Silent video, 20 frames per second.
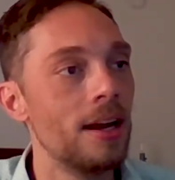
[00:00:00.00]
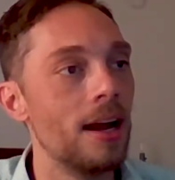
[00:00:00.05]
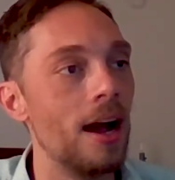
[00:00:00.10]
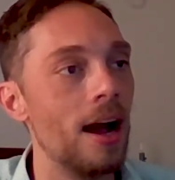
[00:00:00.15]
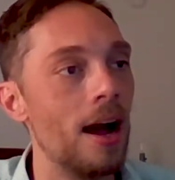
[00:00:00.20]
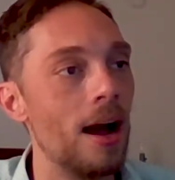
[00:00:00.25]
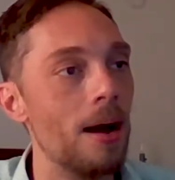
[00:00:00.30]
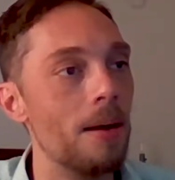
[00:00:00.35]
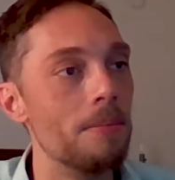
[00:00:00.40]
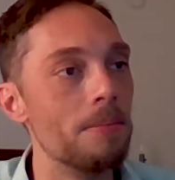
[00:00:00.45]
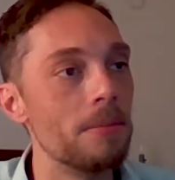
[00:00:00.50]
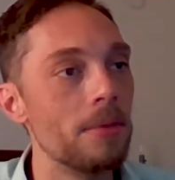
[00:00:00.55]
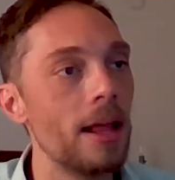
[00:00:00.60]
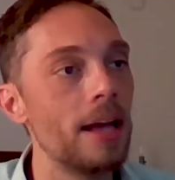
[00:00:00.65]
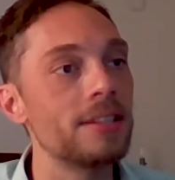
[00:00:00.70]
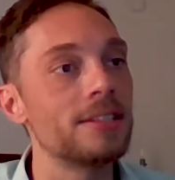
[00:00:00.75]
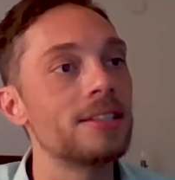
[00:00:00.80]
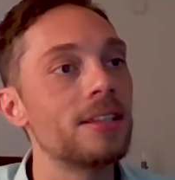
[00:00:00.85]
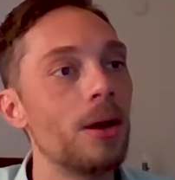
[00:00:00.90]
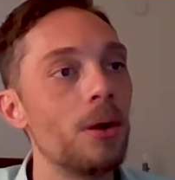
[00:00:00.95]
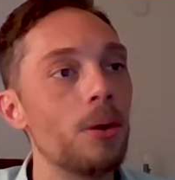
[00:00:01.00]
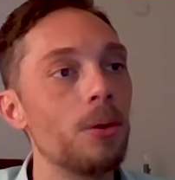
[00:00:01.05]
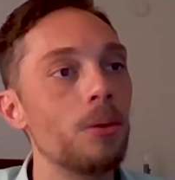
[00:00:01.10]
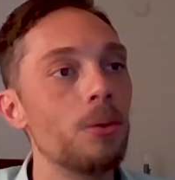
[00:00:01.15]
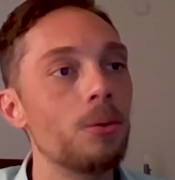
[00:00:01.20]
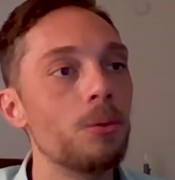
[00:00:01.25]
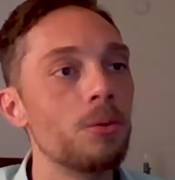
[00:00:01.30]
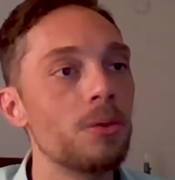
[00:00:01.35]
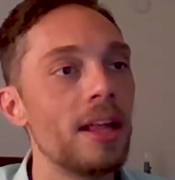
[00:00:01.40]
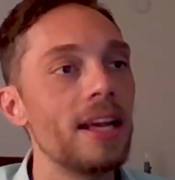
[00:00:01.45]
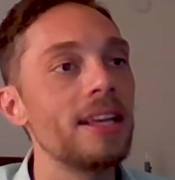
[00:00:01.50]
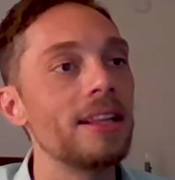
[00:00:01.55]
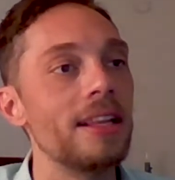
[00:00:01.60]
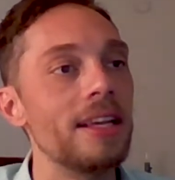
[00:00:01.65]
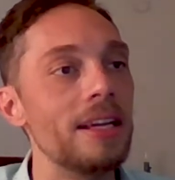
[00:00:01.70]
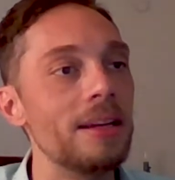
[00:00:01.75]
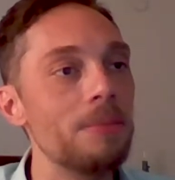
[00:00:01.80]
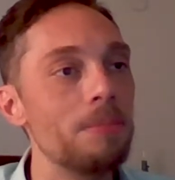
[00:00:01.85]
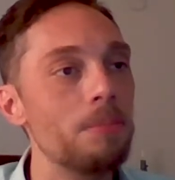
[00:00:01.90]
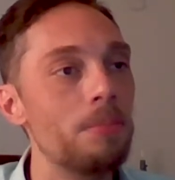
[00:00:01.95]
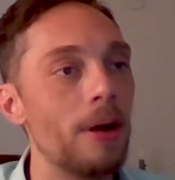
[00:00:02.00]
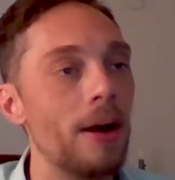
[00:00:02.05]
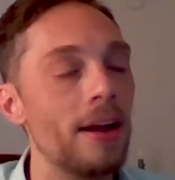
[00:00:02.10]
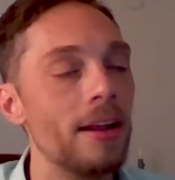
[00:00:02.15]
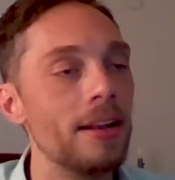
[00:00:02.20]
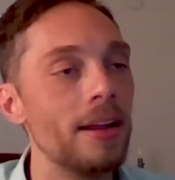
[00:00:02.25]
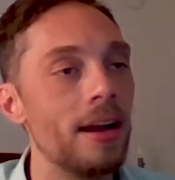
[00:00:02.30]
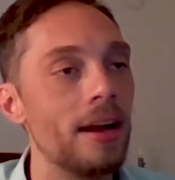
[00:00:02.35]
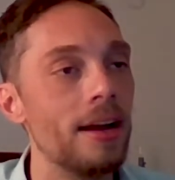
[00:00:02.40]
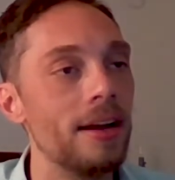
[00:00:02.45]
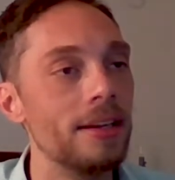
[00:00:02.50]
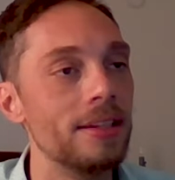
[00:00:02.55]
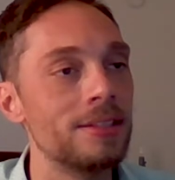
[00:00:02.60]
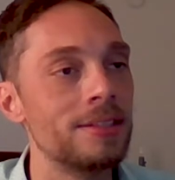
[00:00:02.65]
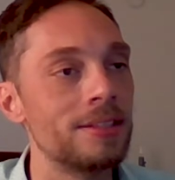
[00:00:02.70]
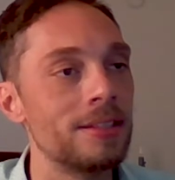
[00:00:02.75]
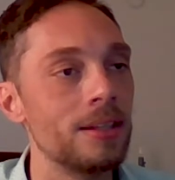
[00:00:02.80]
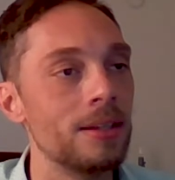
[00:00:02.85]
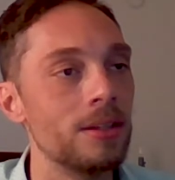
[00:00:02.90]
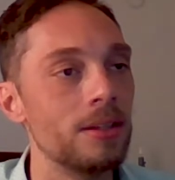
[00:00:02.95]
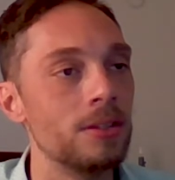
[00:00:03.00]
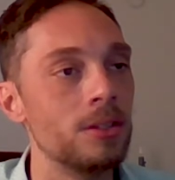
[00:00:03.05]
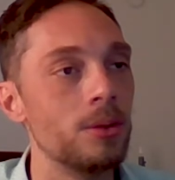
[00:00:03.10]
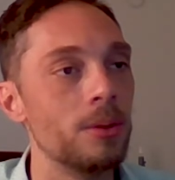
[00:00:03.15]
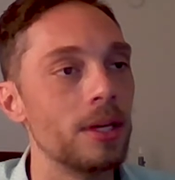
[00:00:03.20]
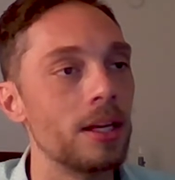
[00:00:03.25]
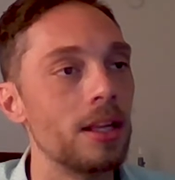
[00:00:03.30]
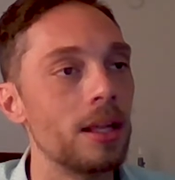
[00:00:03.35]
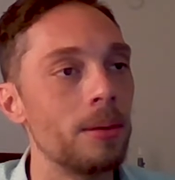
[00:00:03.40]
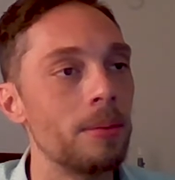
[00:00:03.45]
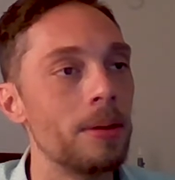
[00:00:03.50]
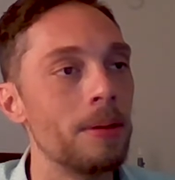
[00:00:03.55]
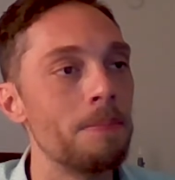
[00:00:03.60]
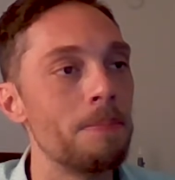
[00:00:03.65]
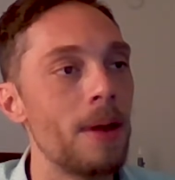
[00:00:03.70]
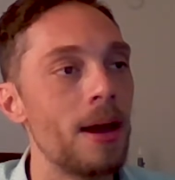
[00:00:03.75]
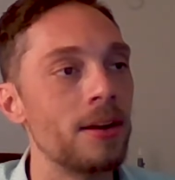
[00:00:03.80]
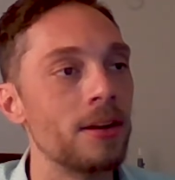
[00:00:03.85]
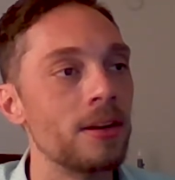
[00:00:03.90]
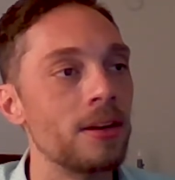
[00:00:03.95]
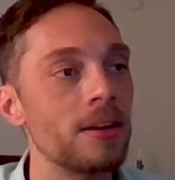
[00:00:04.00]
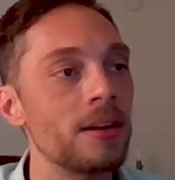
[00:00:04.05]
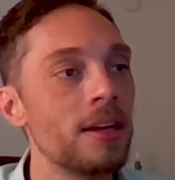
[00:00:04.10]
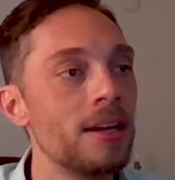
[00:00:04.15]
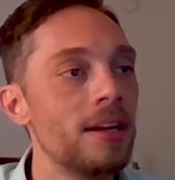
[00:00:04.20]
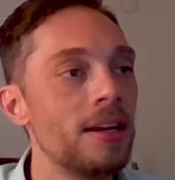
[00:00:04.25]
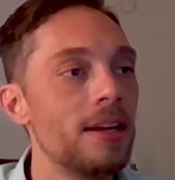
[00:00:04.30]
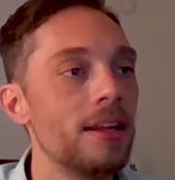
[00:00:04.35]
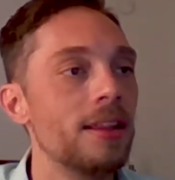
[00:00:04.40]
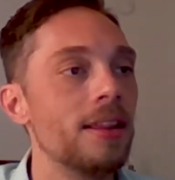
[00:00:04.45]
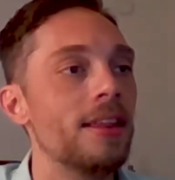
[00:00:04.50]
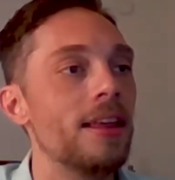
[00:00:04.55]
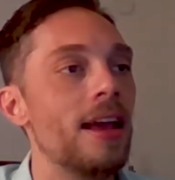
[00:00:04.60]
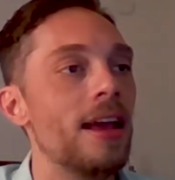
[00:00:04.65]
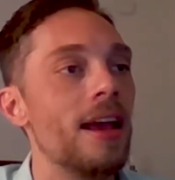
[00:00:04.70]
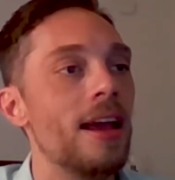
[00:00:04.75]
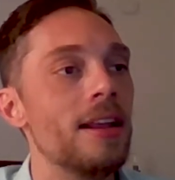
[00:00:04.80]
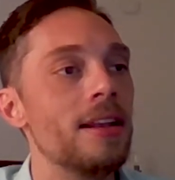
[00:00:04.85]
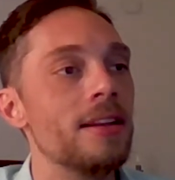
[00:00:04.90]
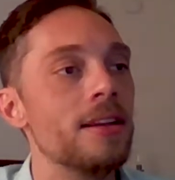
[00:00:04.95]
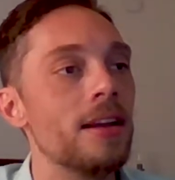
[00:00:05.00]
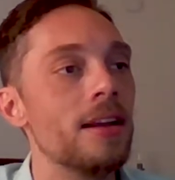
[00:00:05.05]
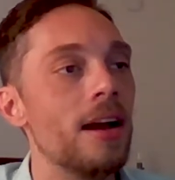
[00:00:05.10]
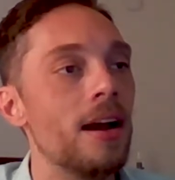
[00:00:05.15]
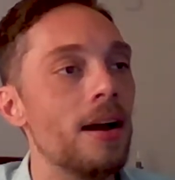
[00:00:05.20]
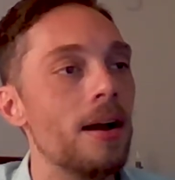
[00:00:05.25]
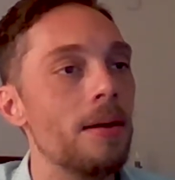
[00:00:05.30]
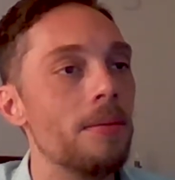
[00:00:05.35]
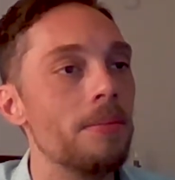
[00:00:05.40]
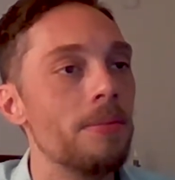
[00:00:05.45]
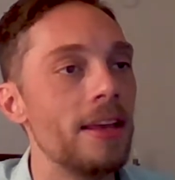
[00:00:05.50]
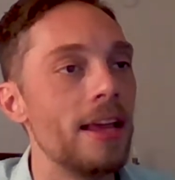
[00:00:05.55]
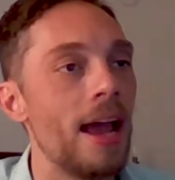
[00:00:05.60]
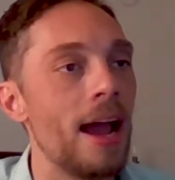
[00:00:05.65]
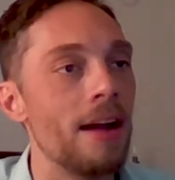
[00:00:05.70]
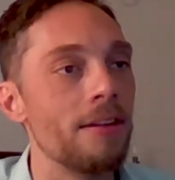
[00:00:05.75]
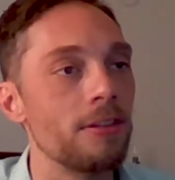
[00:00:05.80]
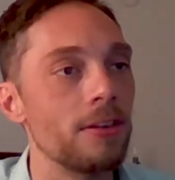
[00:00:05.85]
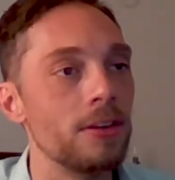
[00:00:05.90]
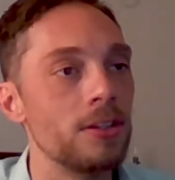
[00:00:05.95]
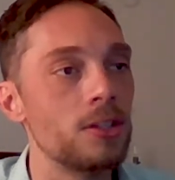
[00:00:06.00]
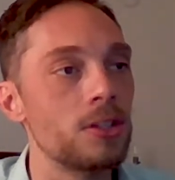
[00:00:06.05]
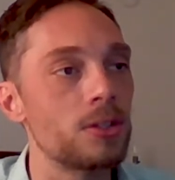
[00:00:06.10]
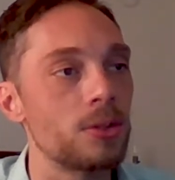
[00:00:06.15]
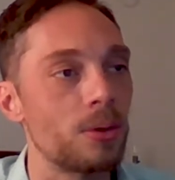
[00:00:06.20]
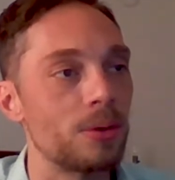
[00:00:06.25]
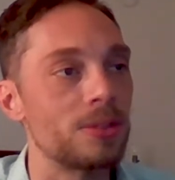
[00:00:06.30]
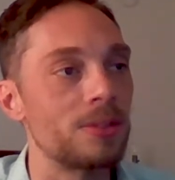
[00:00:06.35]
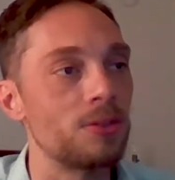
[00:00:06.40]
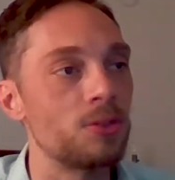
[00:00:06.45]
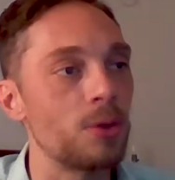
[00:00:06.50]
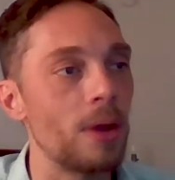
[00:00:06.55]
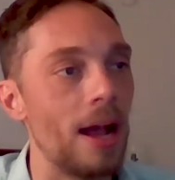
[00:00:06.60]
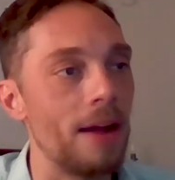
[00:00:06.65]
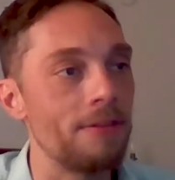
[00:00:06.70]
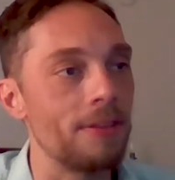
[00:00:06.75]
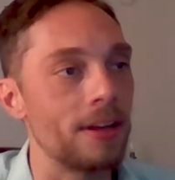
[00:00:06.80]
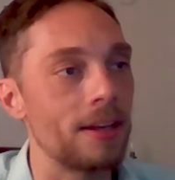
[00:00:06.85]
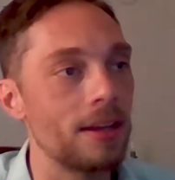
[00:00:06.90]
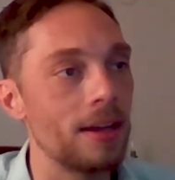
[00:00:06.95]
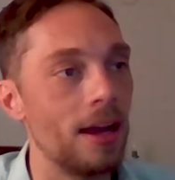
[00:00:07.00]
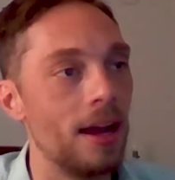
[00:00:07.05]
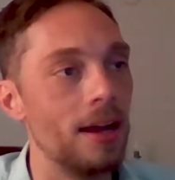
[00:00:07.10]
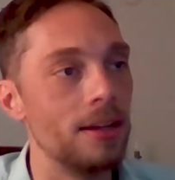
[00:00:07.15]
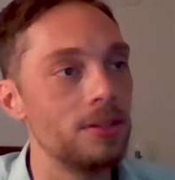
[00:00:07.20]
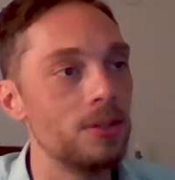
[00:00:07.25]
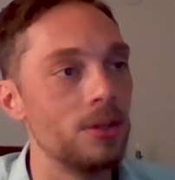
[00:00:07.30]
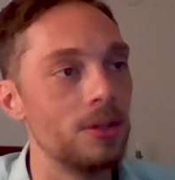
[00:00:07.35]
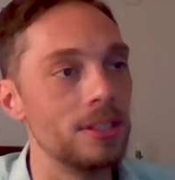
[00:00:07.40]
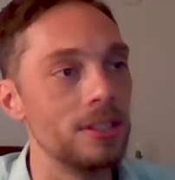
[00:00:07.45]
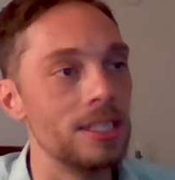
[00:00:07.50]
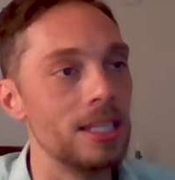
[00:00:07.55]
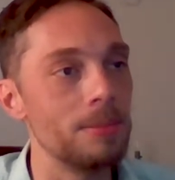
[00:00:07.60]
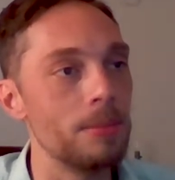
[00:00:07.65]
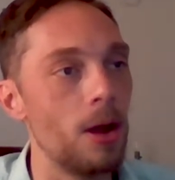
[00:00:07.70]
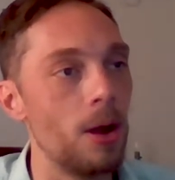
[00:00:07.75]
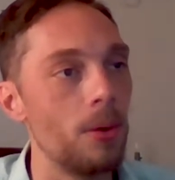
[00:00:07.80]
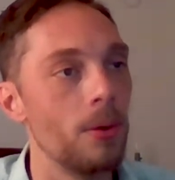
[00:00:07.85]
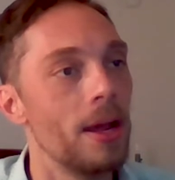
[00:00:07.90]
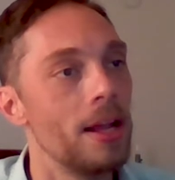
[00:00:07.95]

Less so lately, but is still doing a little bit better than the average source of traffic to the DMO.